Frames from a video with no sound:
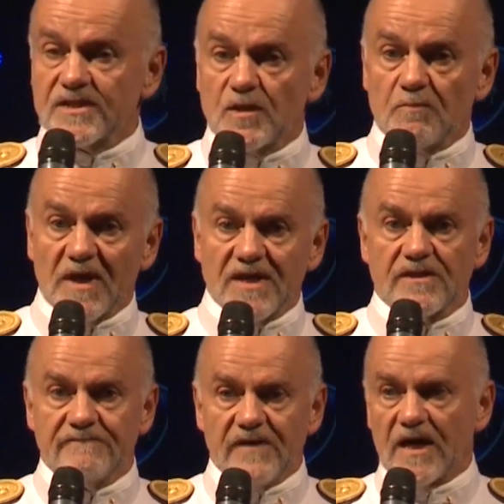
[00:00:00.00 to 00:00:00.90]
is the place
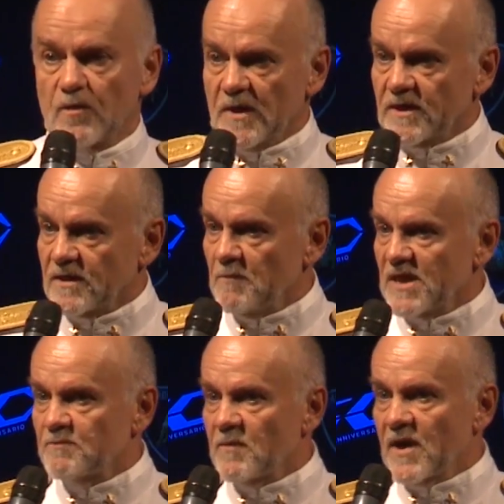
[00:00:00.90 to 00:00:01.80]
environment, the
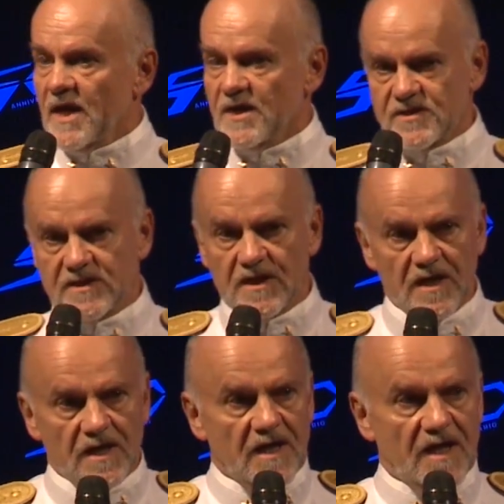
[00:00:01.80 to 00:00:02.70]
best place
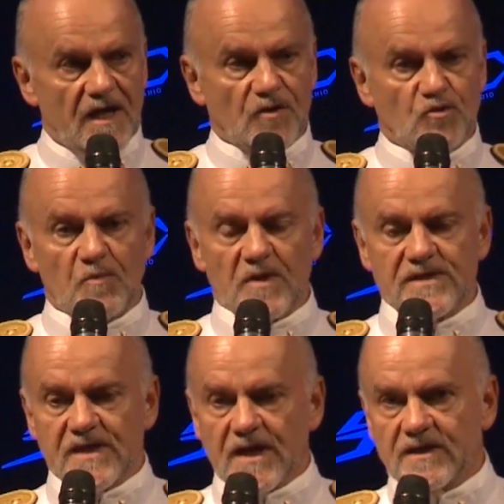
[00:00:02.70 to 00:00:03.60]
uh, to
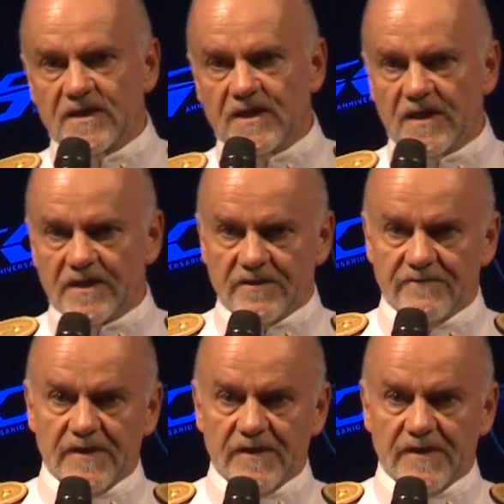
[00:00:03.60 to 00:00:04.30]
present uh, the